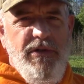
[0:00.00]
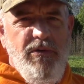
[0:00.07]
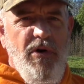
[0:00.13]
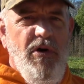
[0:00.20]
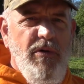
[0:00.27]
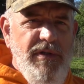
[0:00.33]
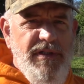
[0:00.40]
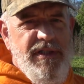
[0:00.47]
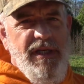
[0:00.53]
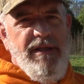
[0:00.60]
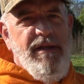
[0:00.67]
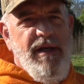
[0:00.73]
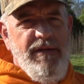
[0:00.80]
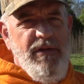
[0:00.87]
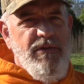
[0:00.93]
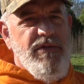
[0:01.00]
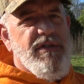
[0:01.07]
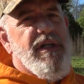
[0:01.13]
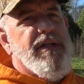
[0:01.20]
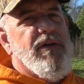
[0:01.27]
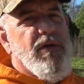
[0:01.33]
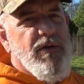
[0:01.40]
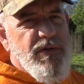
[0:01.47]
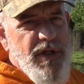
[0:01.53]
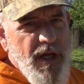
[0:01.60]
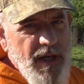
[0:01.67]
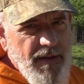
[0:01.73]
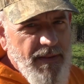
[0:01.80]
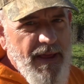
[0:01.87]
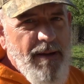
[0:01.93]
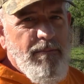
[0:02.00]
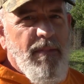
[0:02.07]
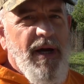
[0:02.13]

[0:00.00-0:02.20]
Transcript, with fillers: to grow and send out those signals, that